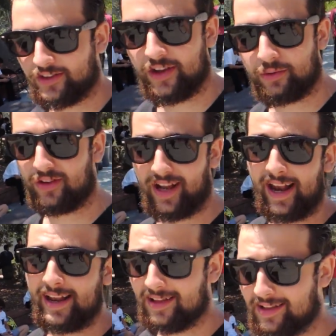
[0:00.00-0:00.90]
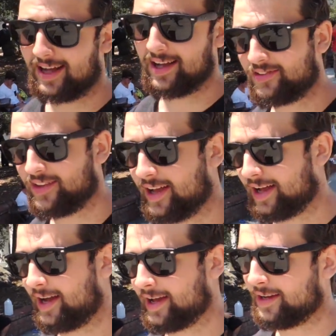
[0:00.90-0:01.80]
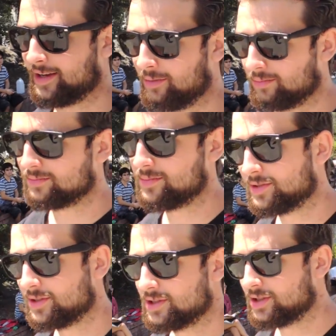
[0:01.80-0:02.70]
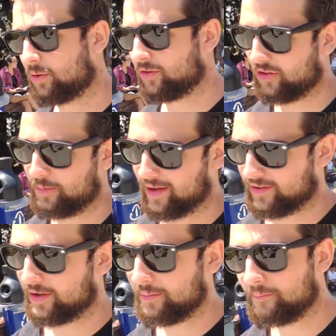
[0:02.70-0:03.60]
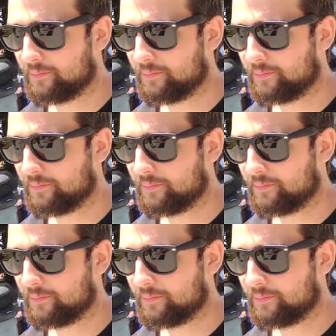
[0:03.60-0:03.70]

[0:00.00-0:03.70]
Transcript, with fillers: Like I said, it was an editing class that I um, was expecting.